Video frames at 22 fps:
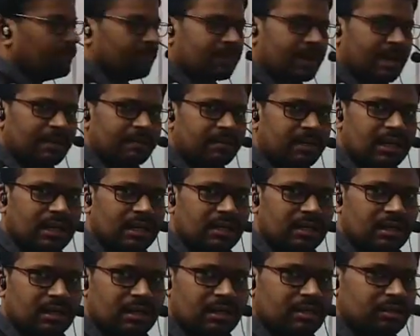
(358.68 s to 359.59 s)
Primary
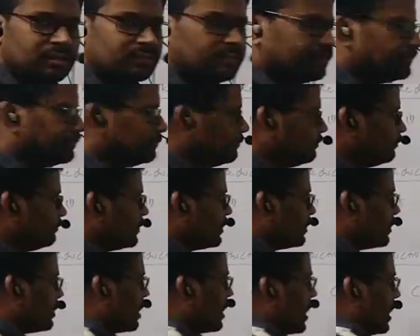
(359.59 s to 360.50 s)
alcohol.
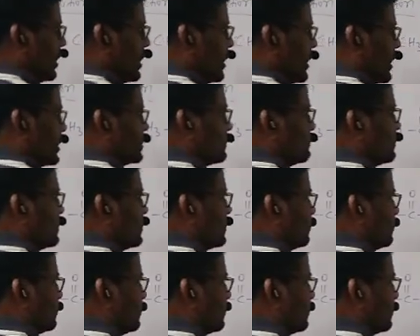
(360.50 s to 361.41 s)
Aldehydes will
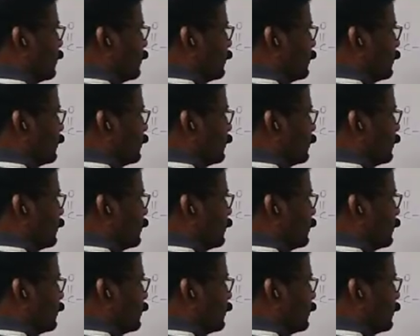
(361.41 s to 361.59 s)
give